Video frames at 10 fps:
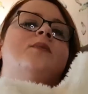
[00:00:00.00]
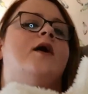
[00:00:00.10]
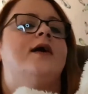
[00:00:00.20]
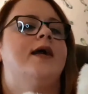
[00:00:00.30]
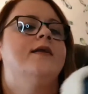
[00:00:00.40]

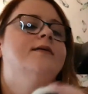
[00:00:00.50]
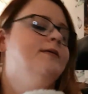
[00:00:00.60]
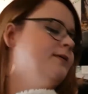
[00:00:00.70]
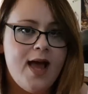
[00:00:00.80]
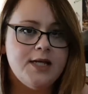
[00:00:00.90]
bargain.
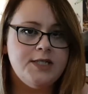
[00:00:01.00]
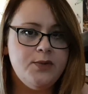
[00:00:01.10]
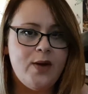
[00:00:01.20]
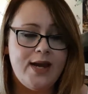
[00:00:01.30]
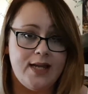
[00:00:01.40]
I actually
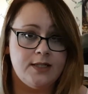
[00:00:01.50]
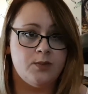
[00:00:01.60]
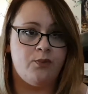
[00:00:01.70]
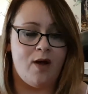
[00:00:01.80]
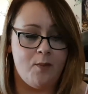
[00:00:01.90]
went into
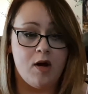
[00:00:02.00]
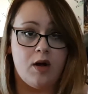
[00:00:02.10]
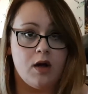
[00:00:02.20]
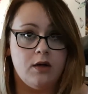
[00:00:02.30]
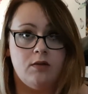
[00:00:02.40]

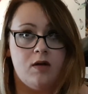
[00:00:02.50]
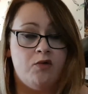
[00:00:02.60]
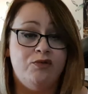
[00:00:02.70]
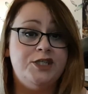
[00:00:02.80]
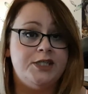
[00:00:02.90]
Primark
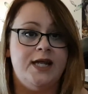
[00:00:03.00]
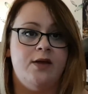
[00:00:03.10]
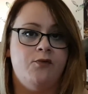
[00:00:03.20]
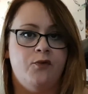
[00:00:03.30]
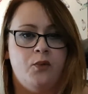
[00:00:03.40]

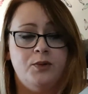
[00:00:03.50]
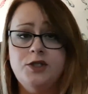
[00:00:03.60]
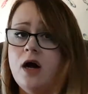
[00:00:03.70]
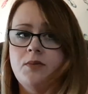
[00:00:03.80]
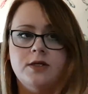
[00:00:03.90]
originally for
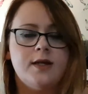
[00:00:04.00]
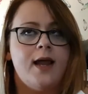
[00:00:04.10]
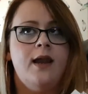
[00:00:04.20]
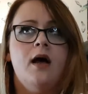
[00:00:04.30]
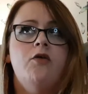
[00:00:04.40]
pyjamas.
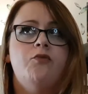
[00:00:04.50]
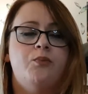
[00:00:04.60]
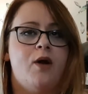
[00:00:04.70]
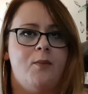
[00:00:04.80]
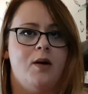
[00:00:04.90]
I love
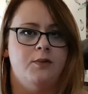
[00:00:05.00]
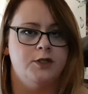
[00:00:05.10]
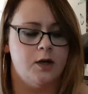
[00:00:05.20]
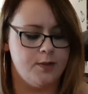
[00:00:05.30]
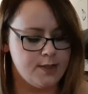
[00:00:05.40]
Primark
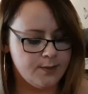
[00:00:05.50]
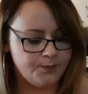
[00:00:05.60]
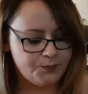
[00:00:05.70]
pyjamas.